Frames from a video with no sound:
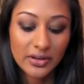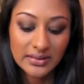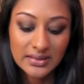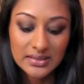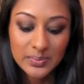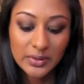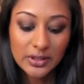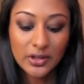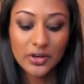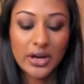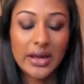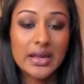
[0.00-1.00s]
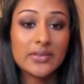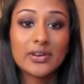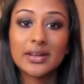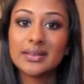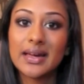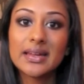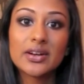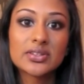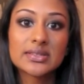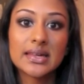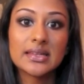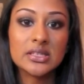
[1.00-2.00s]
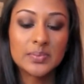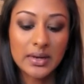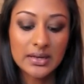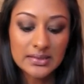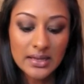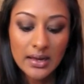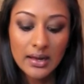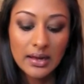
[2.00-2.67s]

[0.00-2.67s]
And this would look great even on lighter skins, because